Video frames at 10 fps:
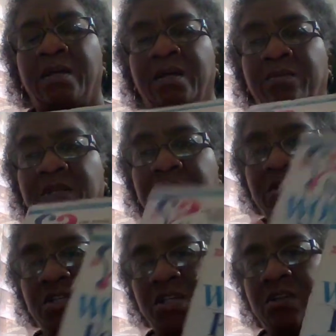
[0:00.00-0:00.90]
It's
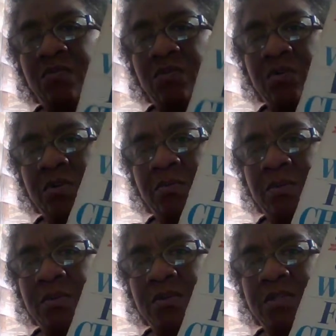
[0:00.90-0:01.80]
shelf worn
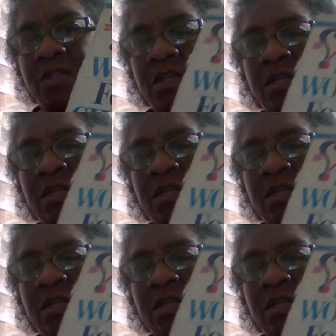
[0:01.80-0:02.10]
mostly.